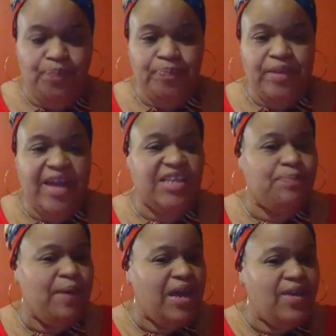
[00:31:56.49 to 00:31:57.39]
In spite
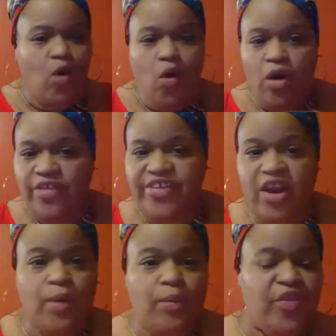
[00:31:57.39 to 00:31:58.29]
of all the terrible
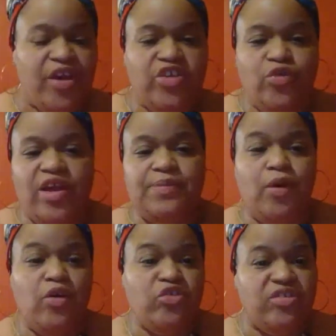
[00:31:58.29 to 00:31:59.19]
things you expose
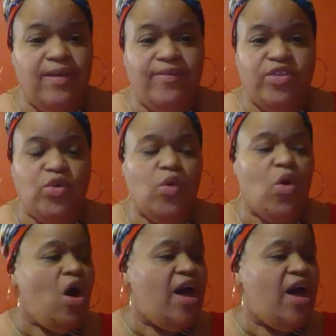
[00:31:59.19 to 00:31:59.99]
yourself to, in